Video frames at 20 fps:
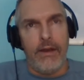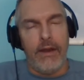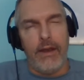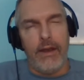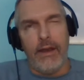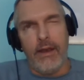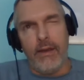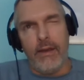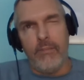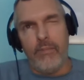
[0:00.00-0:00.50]

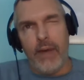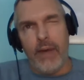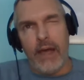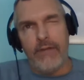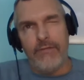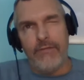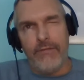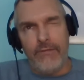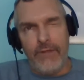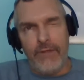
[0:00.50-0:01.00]
And
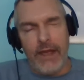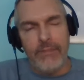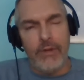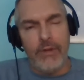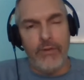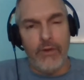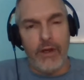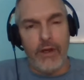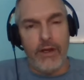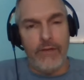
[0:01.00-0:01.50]
by
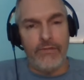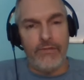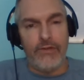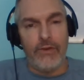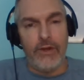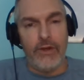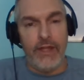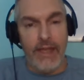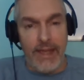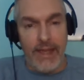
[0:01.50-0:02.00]
February of
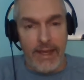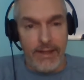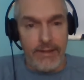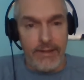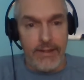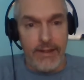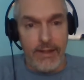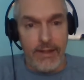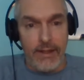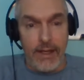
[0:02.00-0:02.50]
twenty
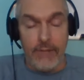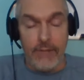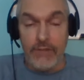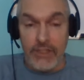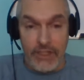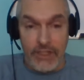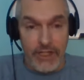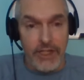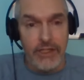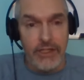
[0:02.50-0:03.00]
eighteen, I
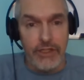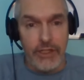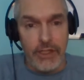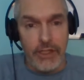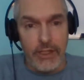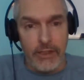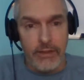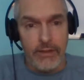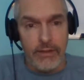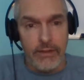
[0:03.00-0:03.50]
was teaching
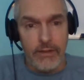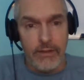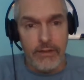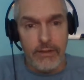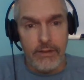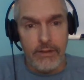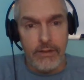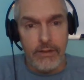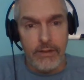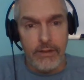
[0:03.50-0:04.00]
it.
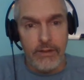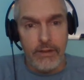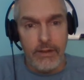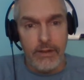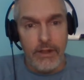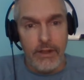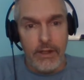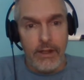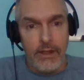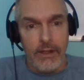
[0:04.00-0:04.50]

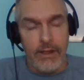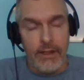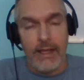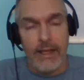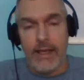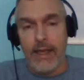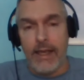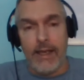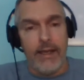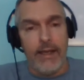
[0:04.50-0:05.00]

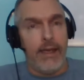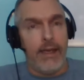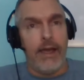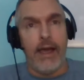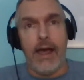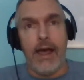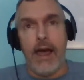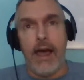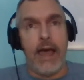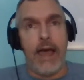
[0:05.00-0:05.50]
Like,
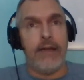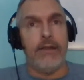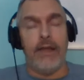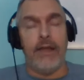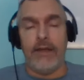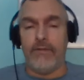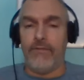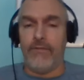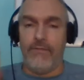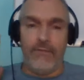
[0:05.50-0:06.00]
I
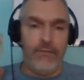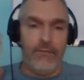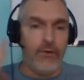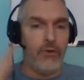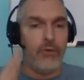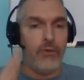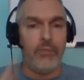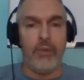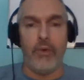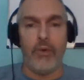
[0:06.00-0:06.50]
like
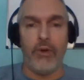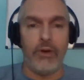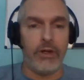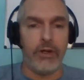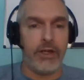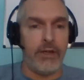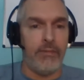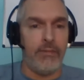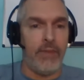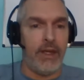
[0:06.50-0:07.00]
full bore
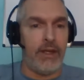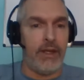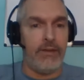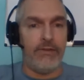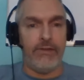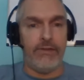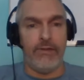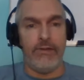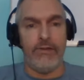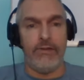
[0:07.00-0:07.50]
committed
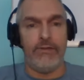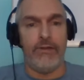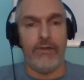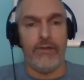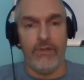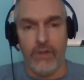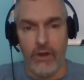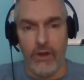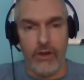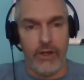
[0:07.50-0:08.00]
to, to
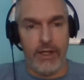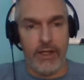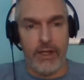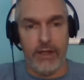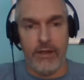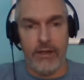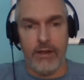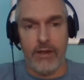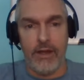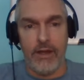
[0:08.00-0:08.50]
learning
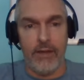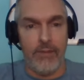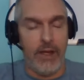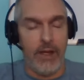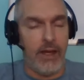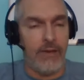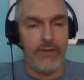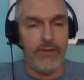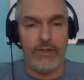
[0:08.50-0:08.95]
it. I mean, I